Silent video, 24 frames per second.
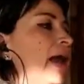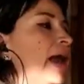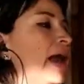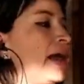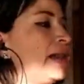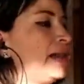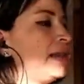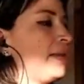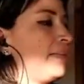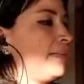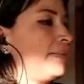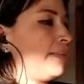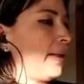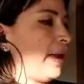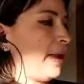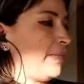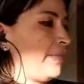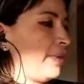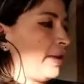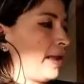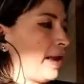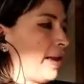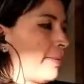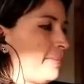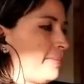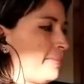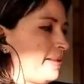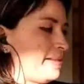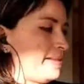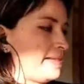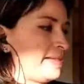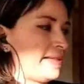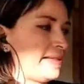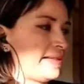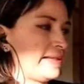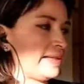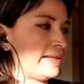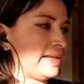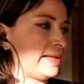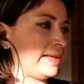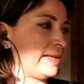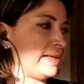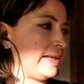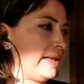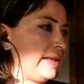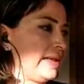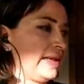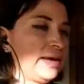and the baby can be seated
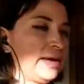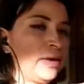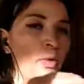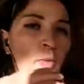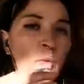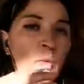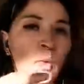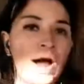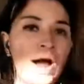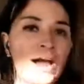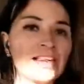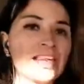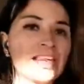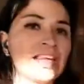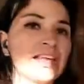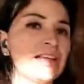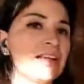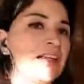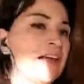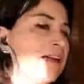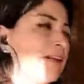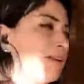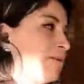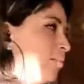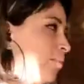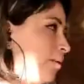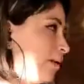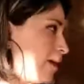watching, and we